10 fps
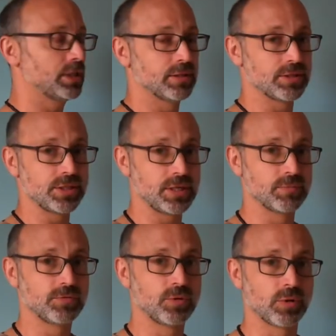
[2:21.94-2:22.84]
in the
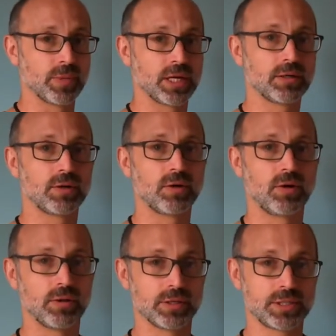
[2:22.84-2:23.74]
same format
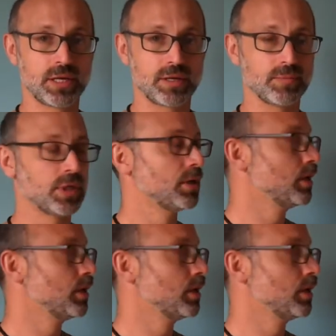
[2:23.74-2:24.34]
all the time.